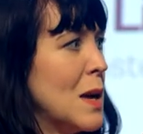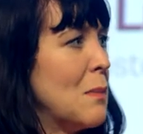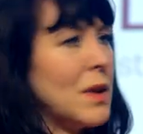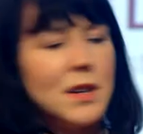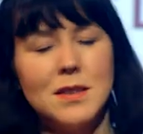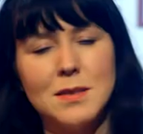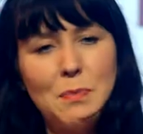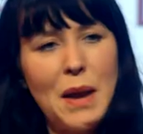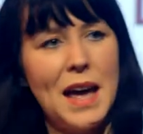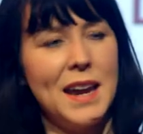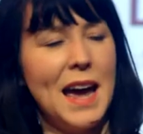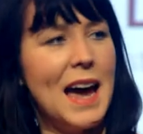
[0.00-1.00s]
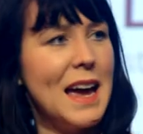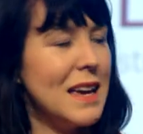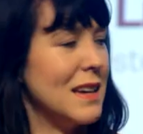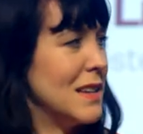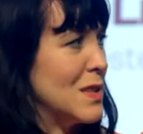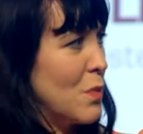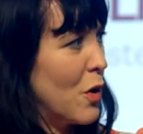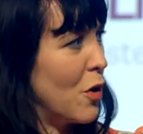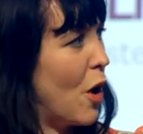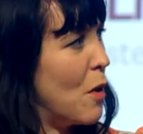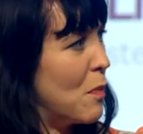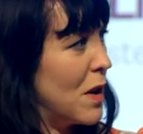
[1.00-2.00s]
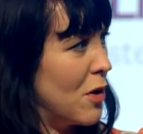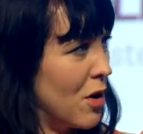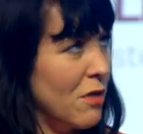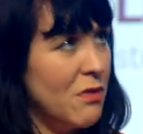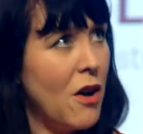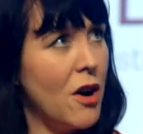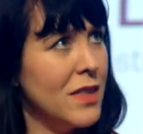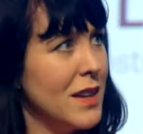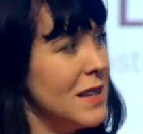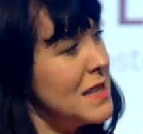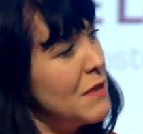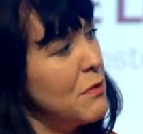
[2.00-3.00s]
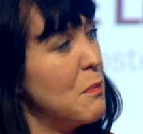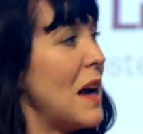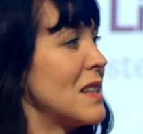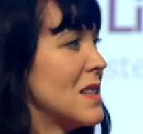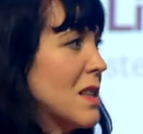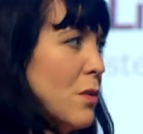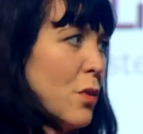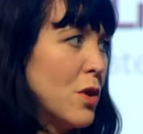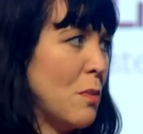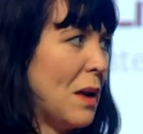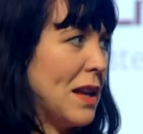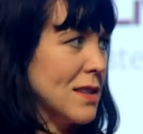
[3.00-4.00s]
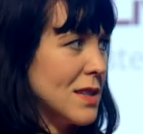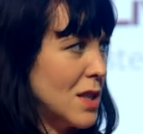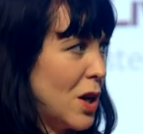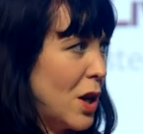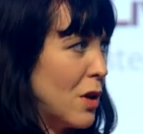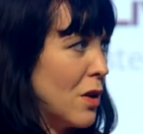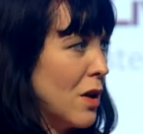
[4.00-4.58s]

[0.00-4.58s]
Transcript: because plan A is what you're hoping you're going to find that is even better than what you plan to do,